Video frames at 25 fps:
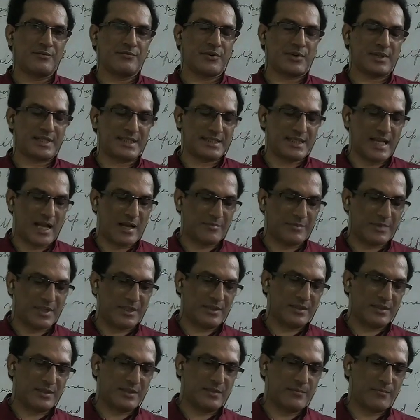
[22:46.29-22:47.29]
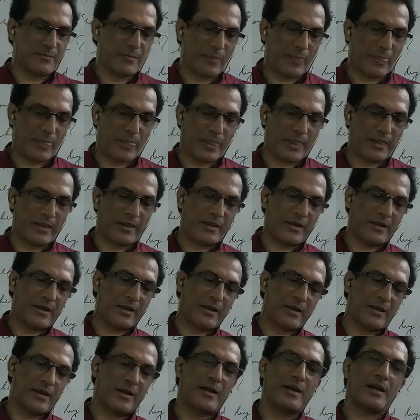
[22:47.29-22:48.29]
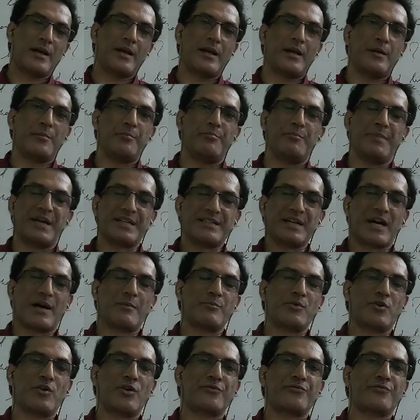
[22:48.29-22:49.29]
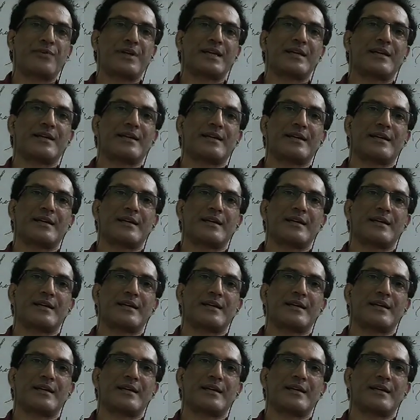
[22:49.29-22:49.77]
For example, metamorphic